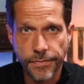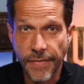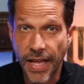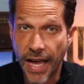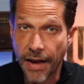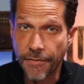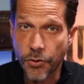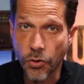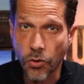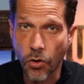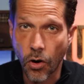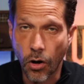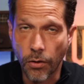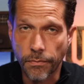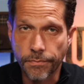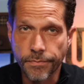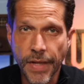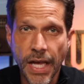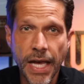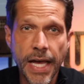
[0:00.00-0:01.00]
After all,
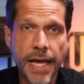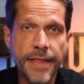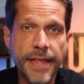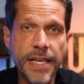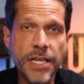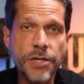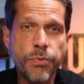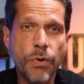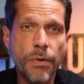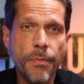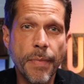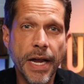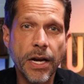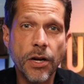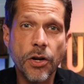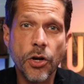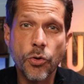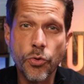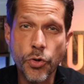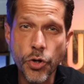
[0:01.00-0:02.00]
these were men
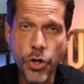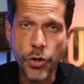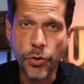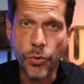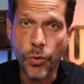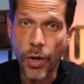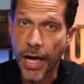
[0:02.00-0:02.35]
who knew